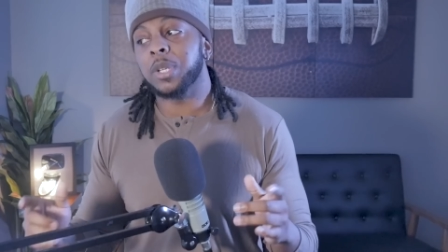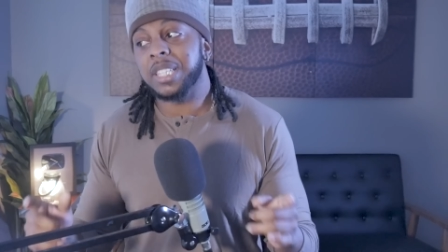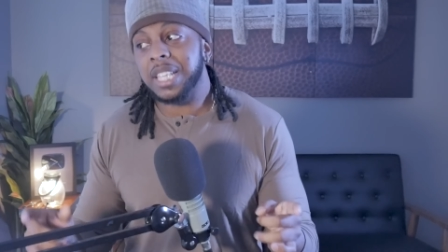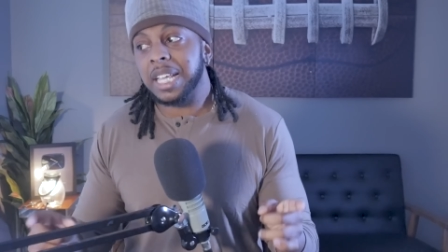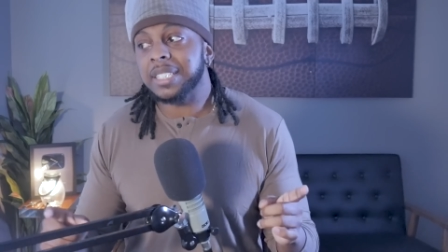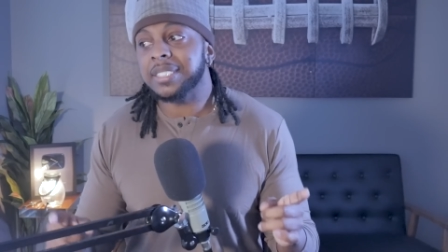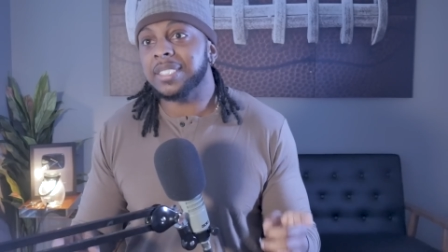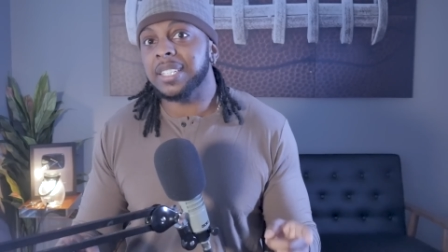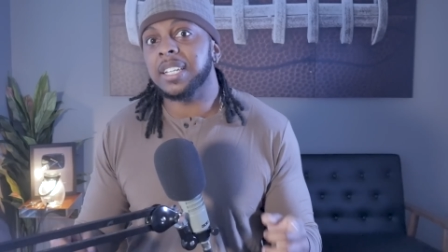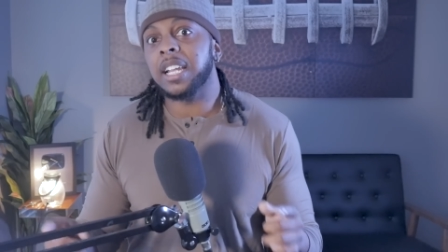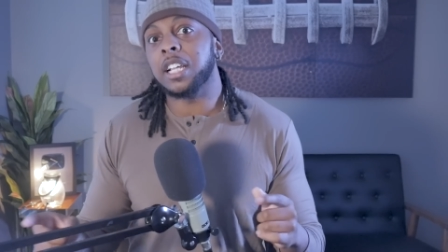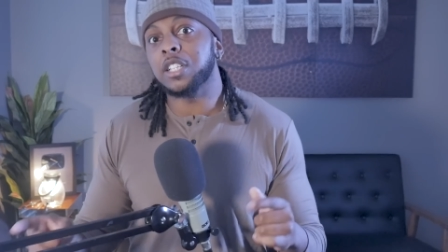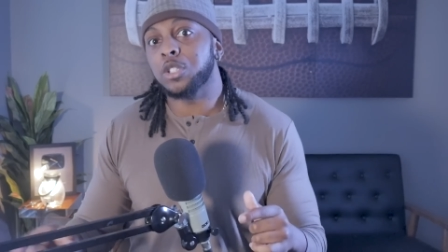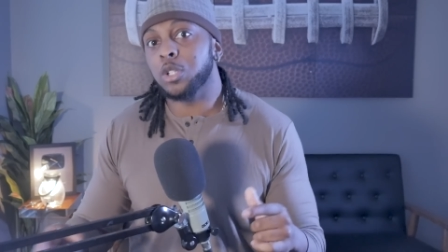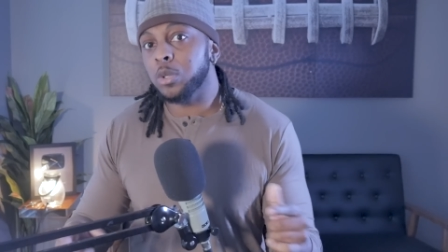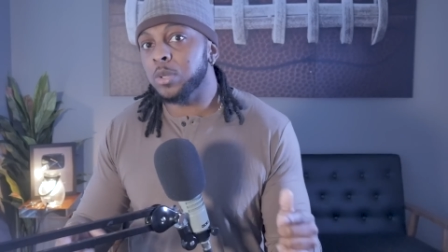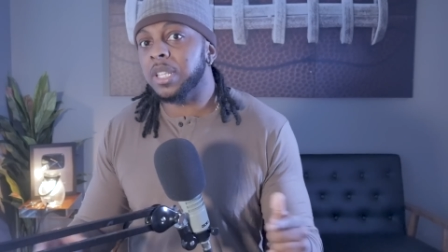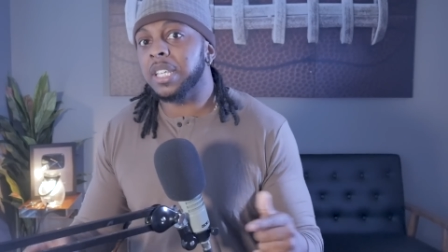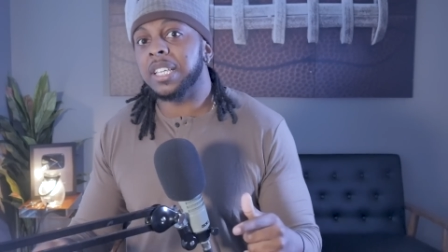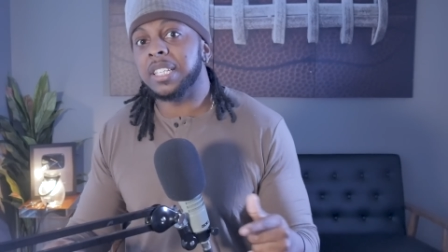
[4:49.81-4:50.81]
With that said, I
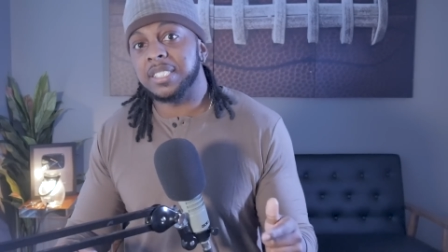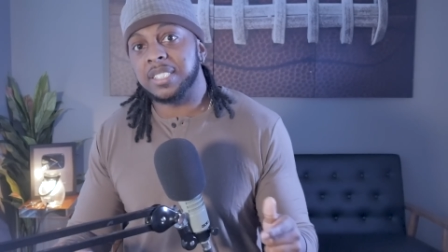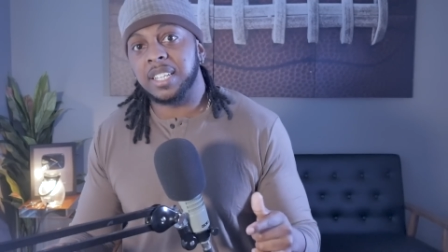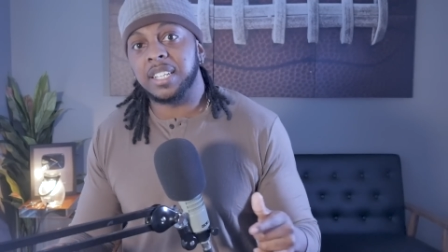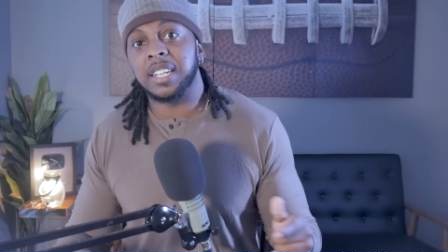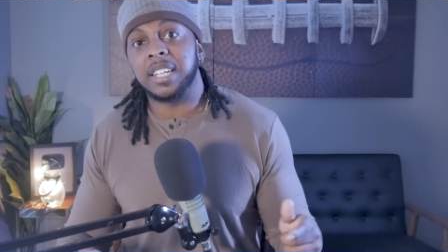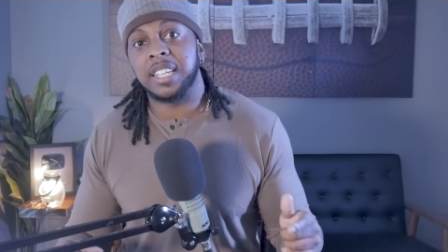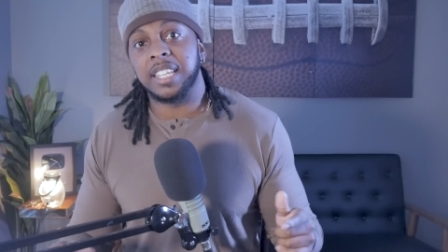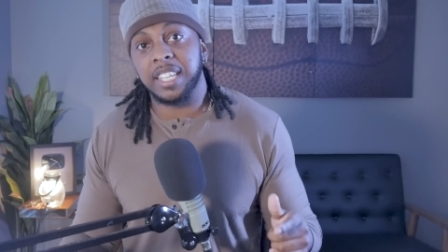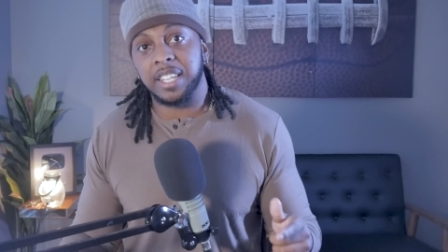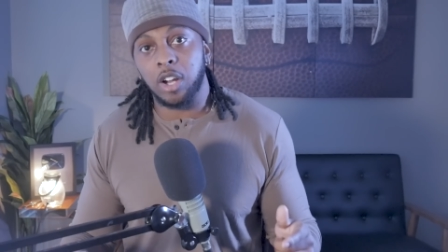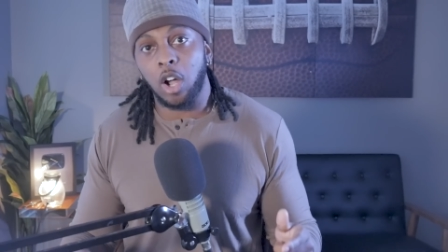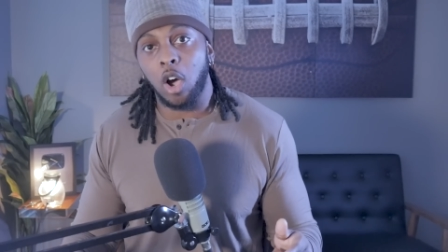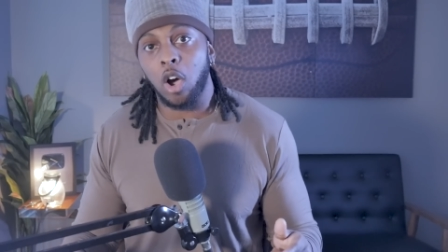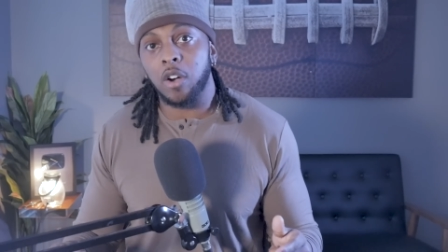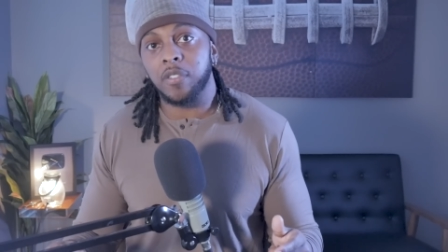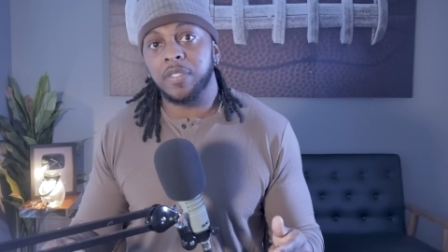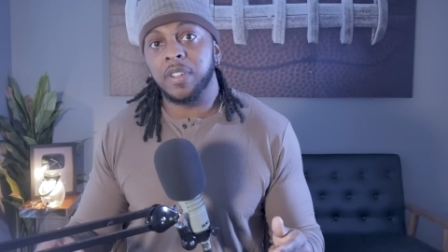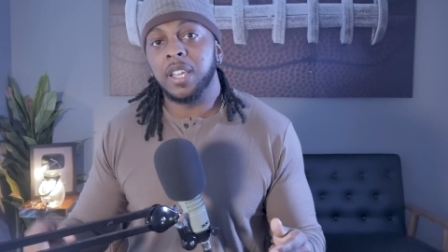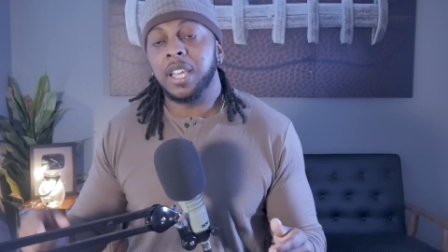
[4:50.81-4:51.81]
do think he's going to get
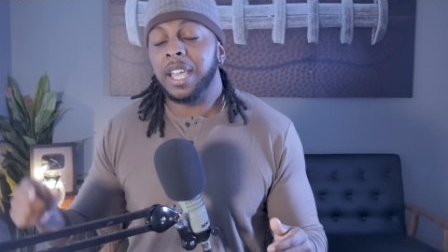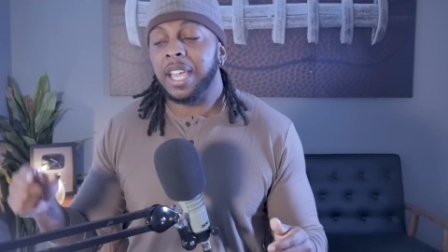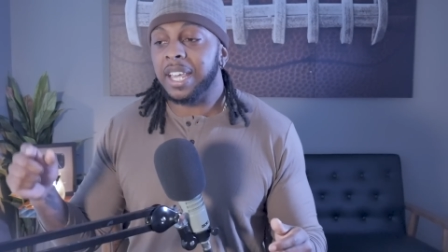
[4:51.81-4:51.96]
off,